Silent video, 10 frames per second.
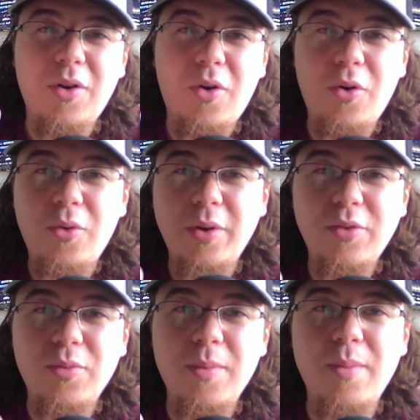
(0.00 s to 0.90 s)

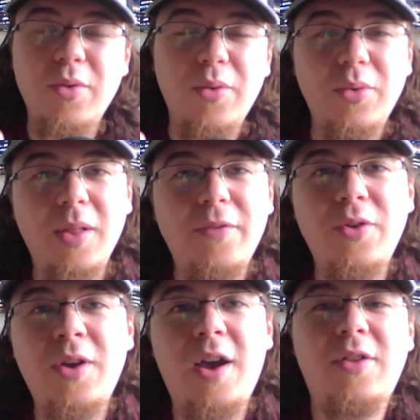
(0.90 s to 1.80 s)
Always remember that we love you
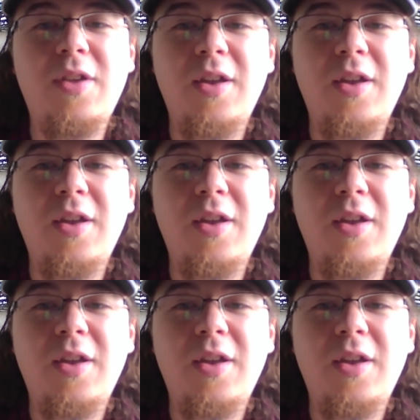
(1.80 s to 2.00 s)
guys